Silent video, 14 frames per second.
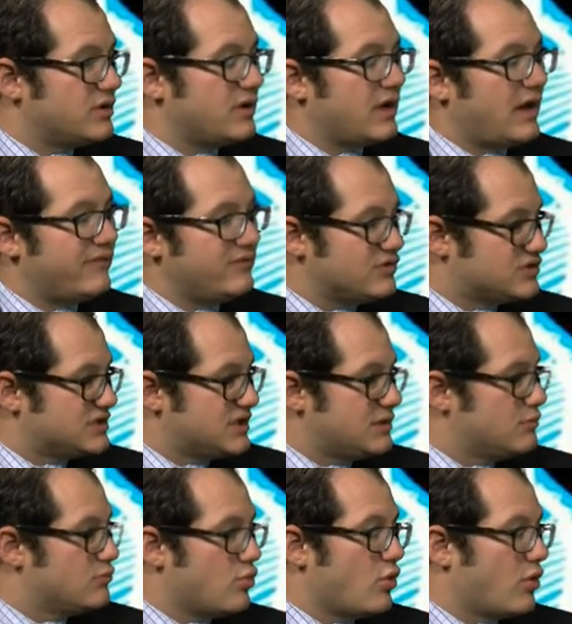have you
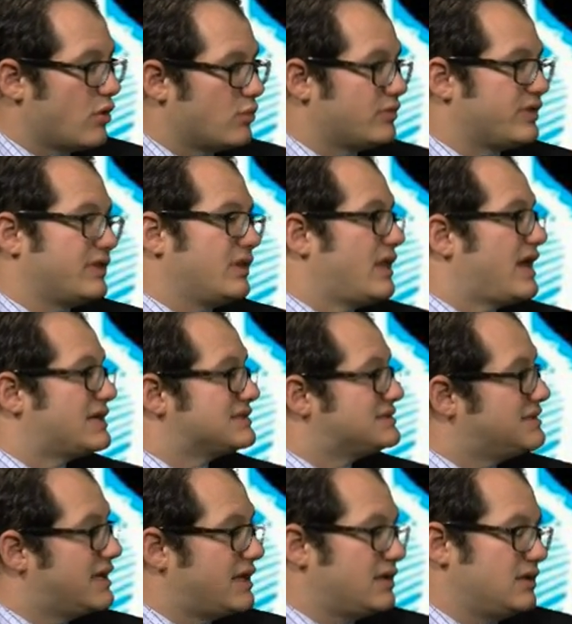seen more within the last
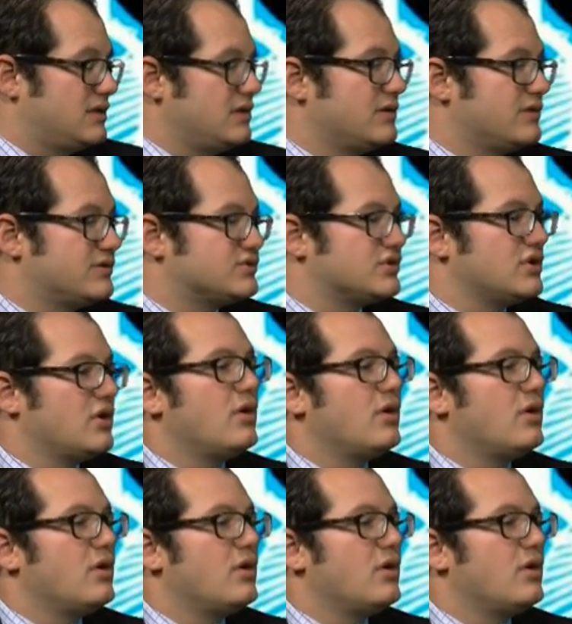ten years,